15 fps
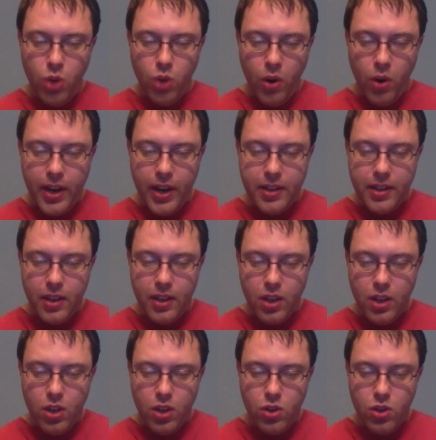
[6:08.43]
during
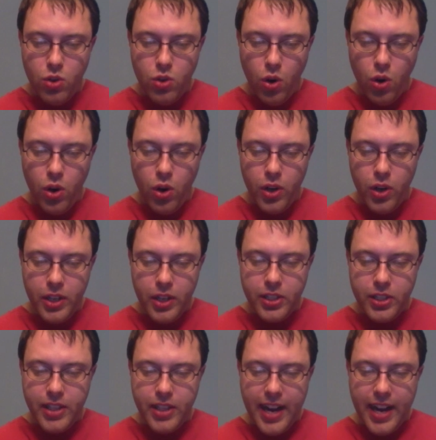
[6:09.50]
your
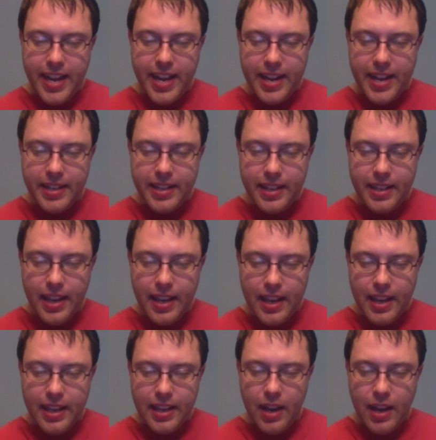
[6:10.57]
studying
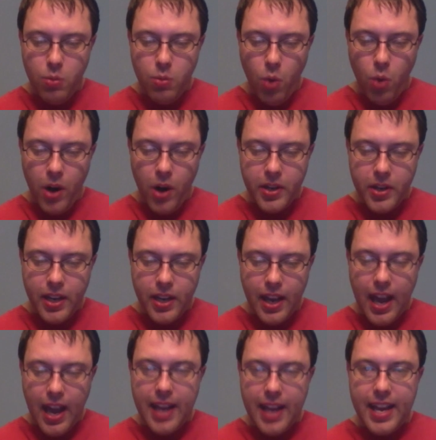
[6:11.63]
can work
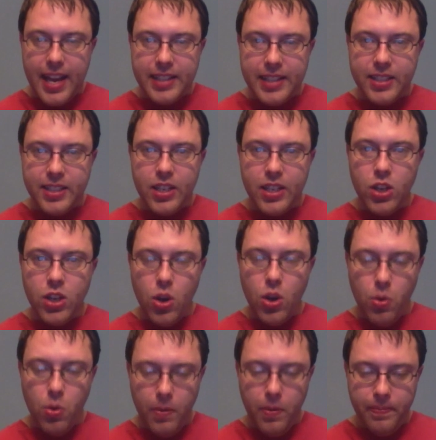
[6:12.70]
against you.